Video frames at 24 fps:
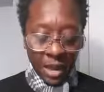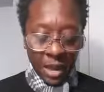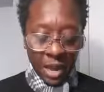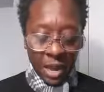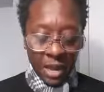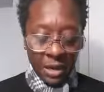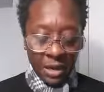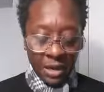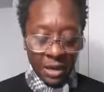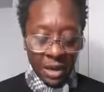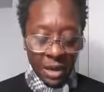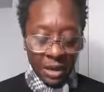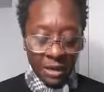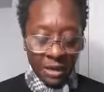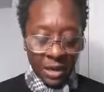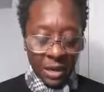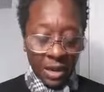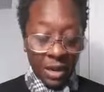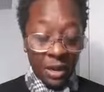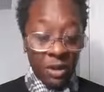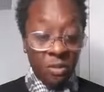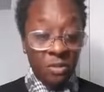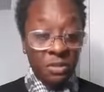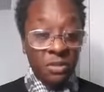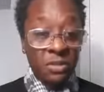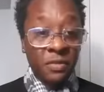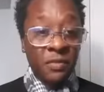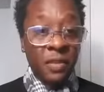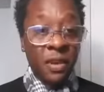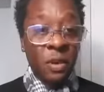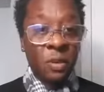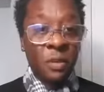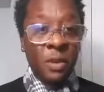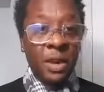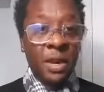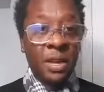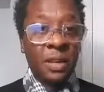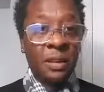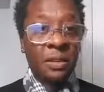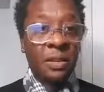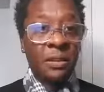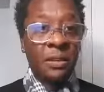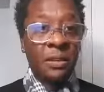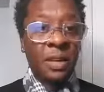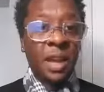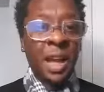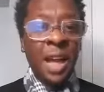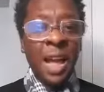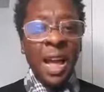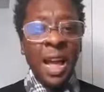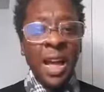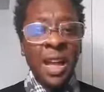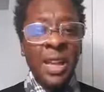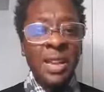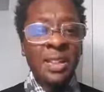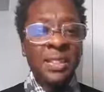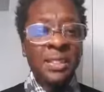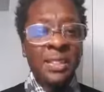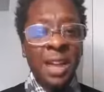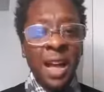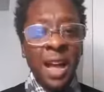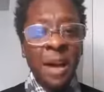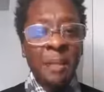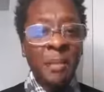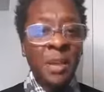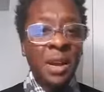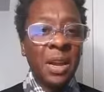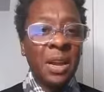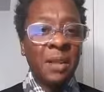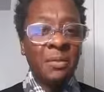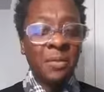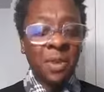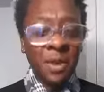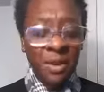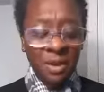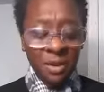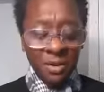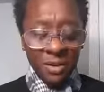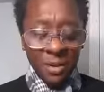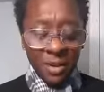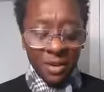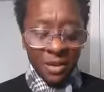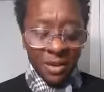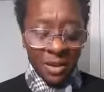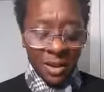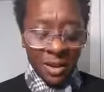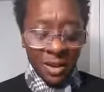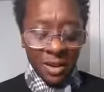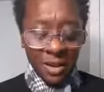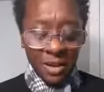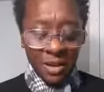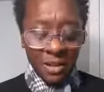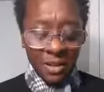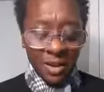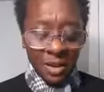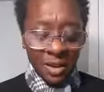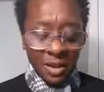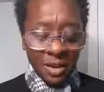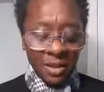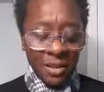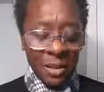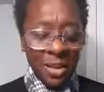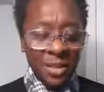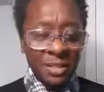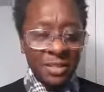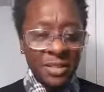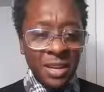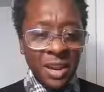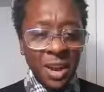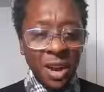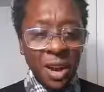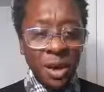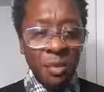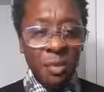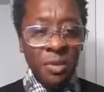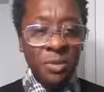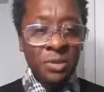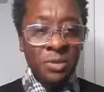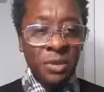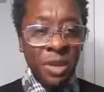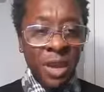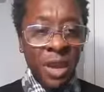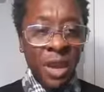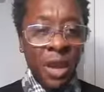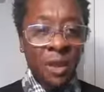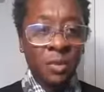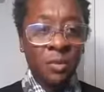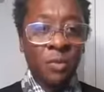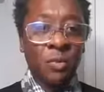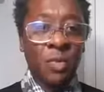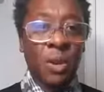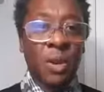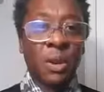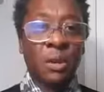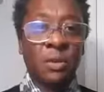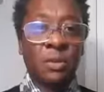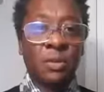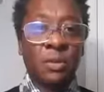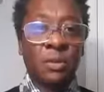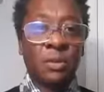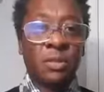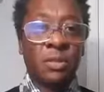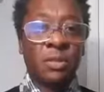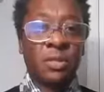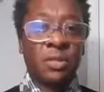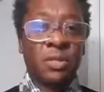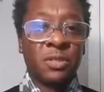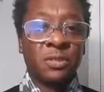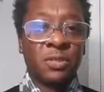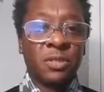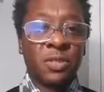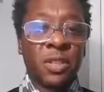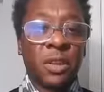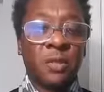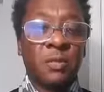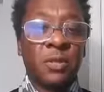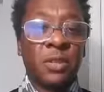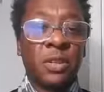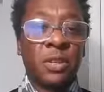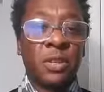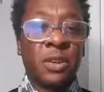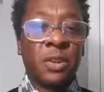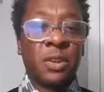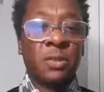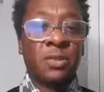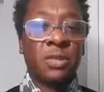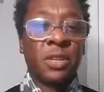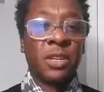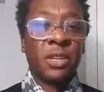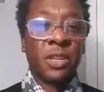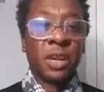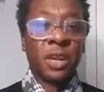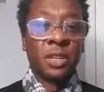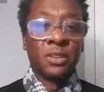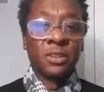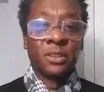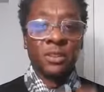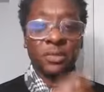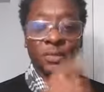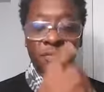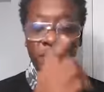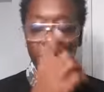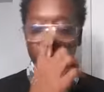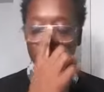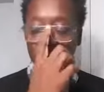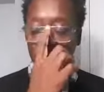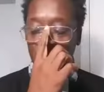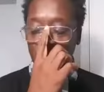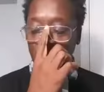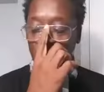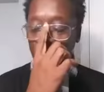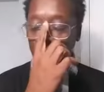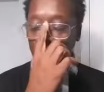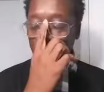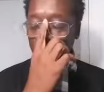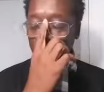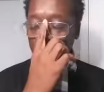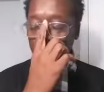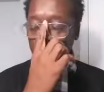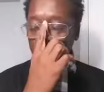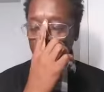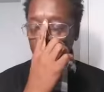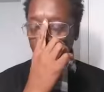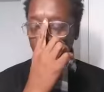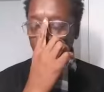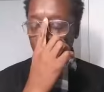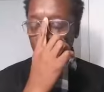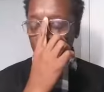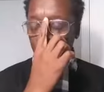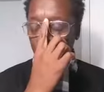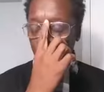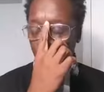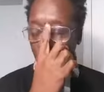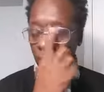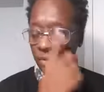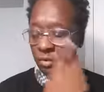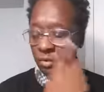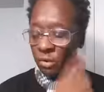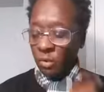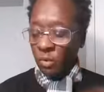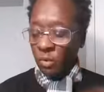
And the young lady who was filming it? Hey, stop it. What are you doing? That's terrible. Stop. Well, she's a seventeen-year-old teenager. And I just read an article